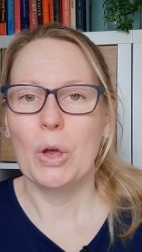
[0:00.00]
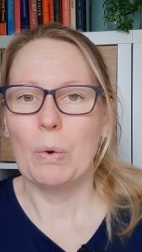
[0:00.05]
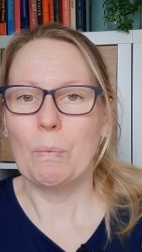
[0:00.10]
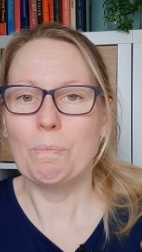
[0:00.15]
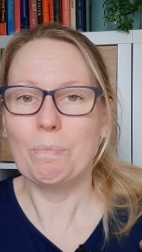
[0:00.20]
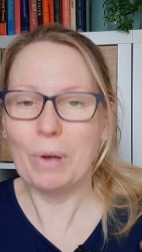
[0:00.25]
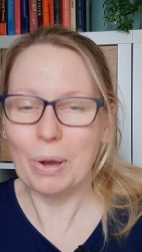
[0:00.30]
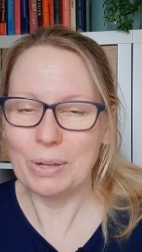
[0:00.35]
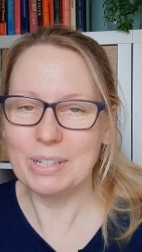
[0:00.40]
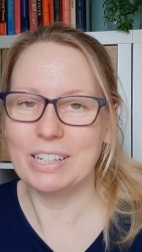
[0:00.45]

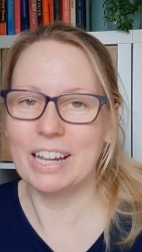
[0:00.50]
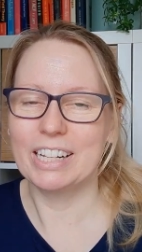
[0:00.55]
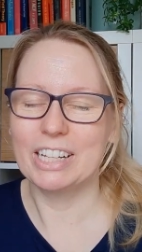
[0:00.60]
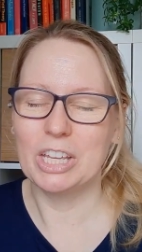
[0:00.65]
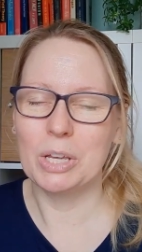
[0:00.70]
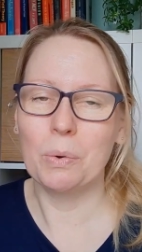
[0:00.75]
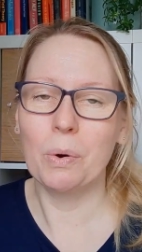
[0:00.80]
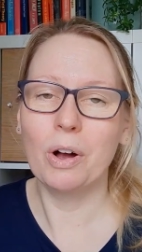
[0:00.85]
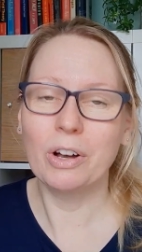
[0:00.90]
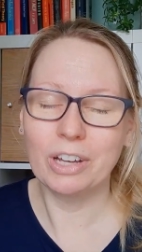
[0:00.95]
most
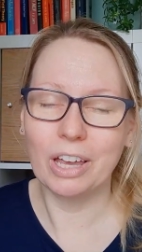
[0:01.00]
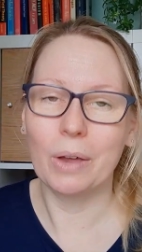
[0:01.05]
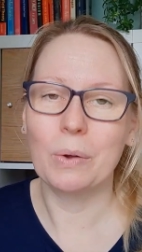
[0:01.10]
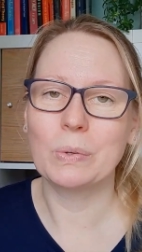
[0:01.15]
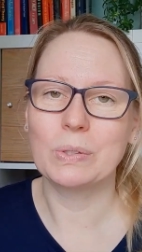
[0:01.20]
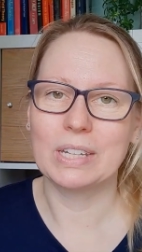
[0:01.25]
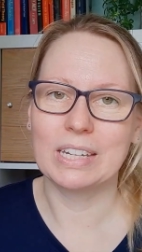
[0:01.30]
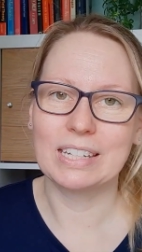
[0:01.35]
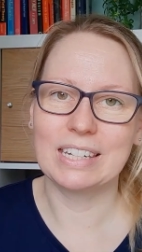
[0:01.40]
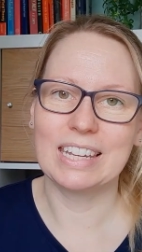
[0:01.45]
likely you are
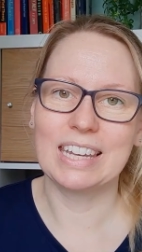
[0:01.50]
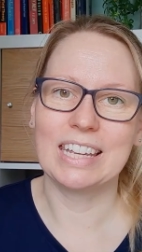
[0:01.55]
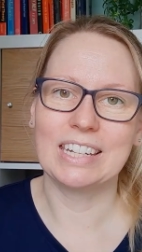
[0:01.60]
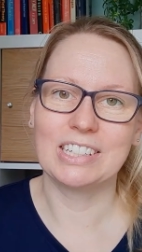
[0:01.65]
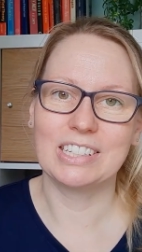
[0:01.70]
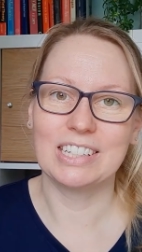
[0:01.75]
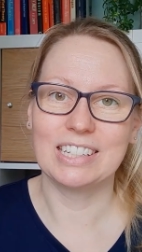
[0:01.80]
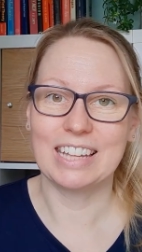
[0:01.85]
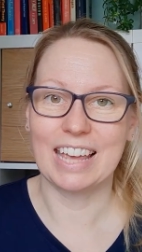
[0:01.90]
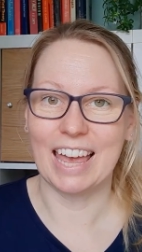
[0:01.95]
going to need
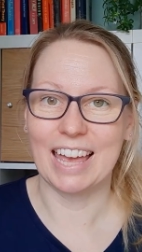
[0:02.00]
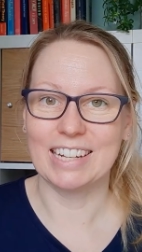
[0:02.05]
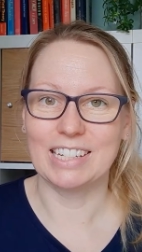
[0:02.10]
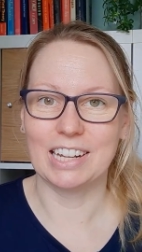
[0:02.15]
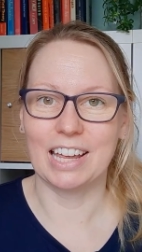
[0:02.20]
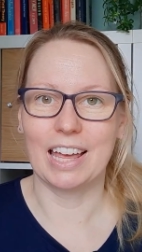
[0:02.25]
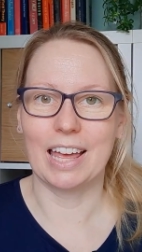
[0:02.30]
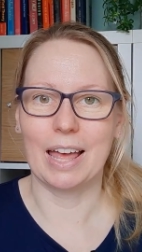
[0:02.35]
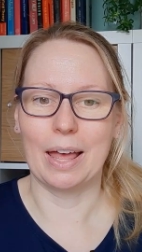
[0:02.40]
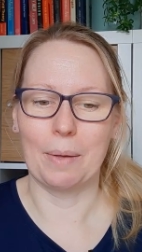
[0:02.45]
to
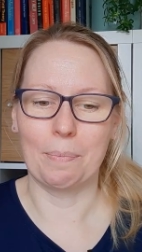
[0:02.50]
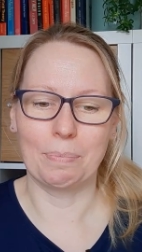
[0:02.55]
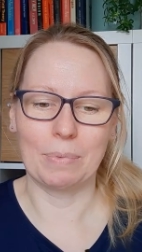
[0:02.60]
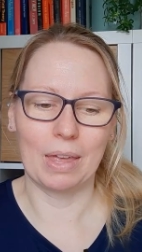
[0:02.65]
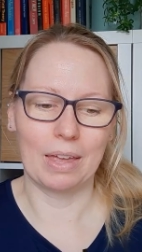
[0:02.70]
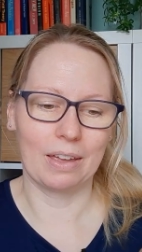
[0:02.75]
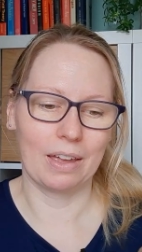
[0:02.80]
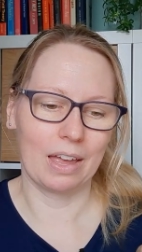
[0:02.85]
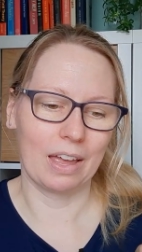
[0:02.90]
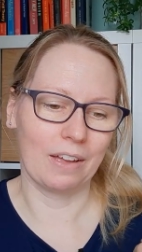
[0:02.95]
get a
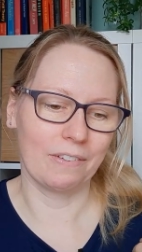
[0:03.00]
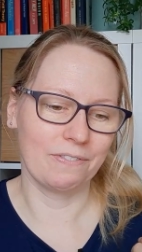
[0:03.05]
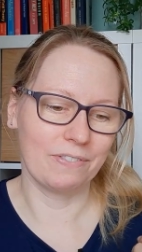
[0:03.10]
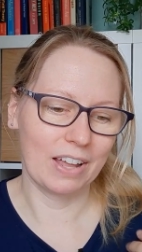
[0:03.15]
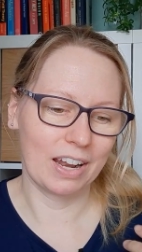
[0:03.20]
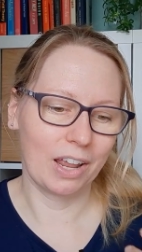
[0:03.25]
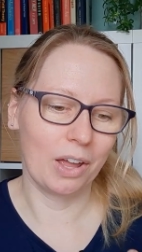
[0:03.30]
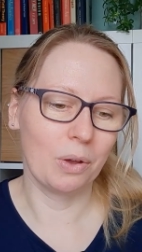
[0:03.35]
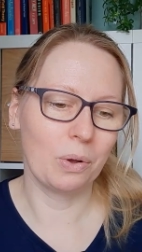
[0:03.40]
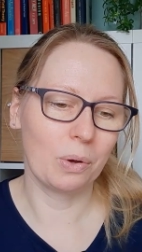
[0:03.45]

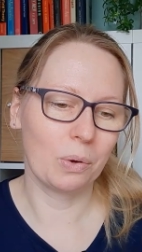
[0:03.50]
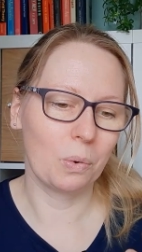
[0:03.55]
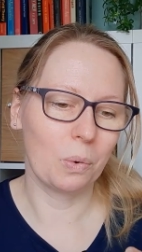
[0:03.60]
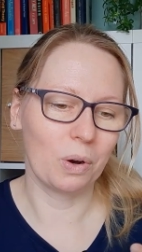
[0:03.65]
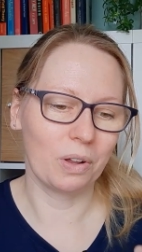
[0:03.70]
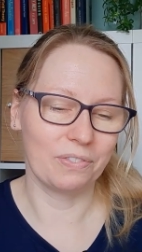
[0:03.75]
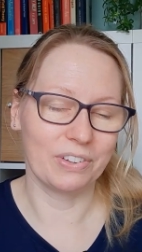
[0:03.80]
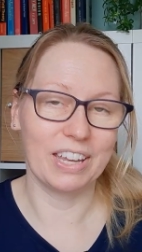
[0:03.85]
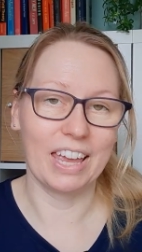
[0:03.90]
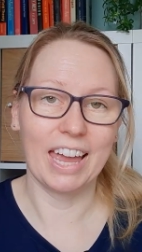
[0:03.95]
fellow
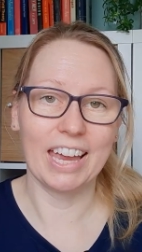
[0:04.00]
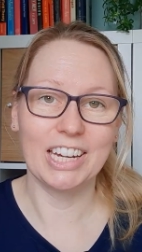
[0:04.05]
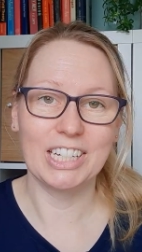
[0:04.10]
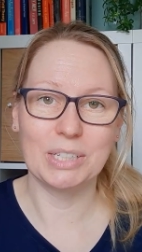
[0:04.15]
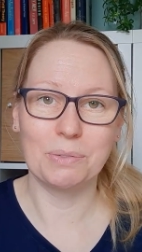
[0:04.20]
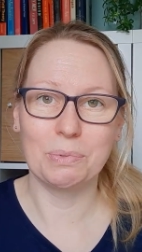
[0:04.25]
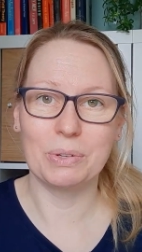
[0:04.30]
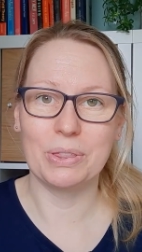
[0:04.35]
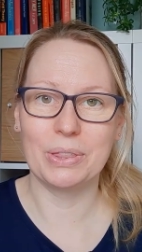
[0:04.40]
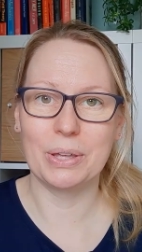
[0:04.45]

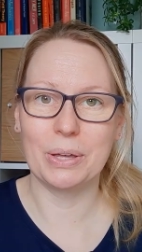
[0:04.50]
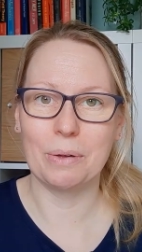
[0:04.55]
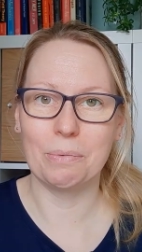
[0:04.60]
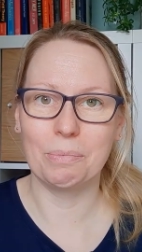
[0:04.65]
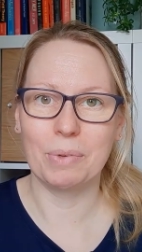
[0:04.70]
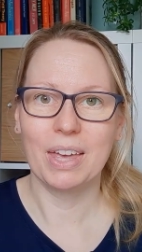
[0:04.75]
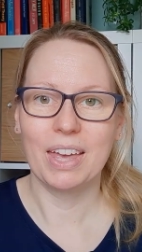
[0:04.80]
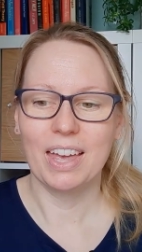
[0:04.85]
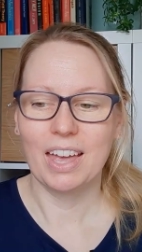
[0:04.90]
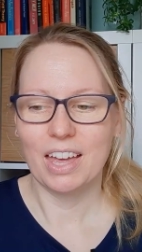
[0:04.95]
qualification with
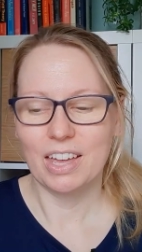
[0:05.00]
them.